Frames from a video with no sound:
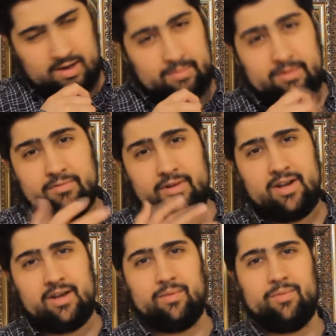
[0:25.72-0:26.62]
I mean,
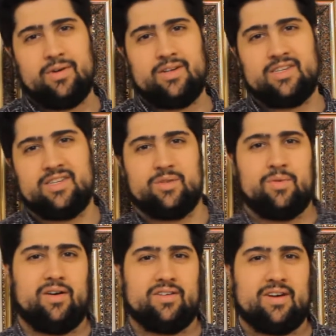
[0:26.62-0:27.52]
really, what has this
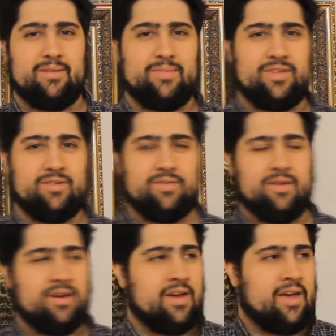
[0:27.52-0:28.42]
world come to?
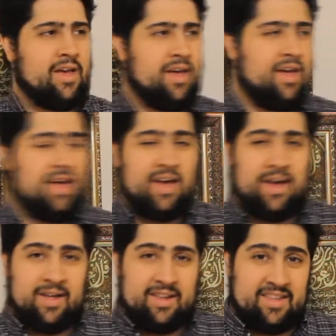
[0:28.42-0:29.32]

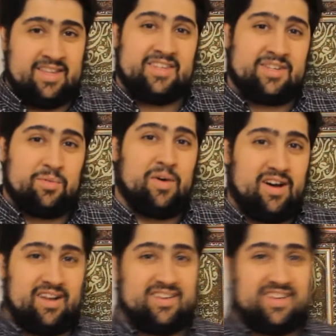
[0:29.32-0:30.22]
This
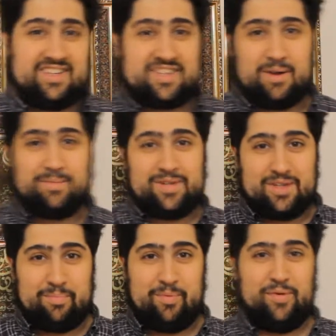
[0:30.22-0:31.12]
world has come to
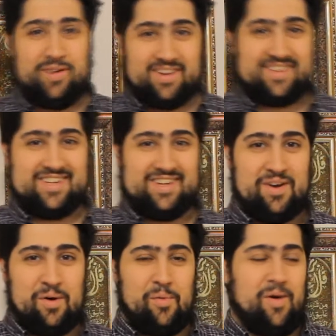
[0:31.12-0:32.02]
the point
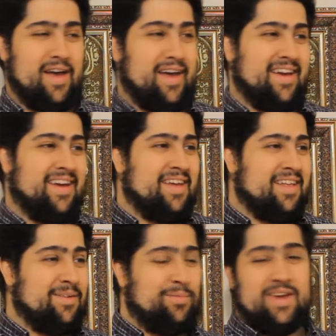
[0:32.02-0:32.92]
where
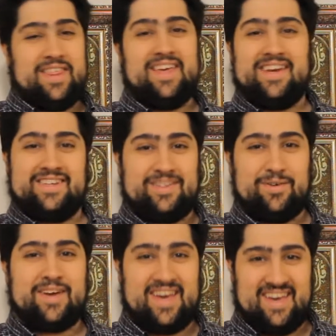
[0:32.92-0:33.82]
we think it's
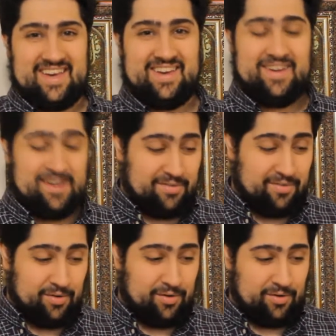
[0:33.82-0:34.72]
okay
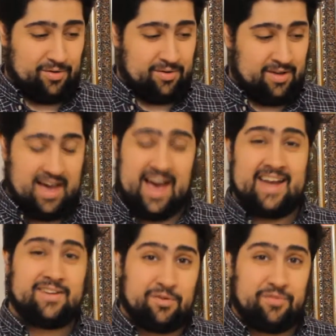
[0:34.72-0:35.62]
for
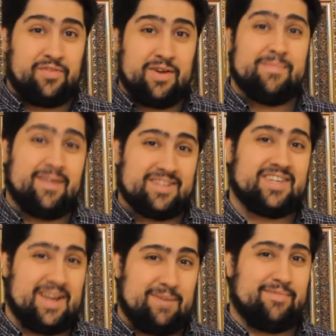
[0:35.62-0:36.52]
adult female
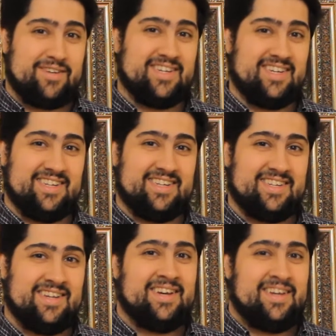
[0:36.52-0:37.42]
celebrities
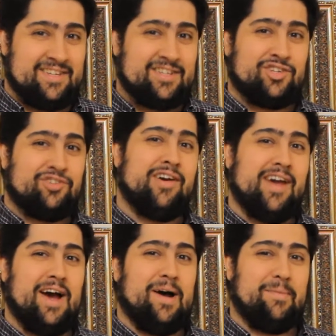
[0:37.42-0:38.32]
to
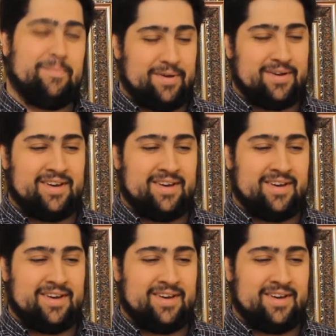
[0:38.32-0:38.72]
straight up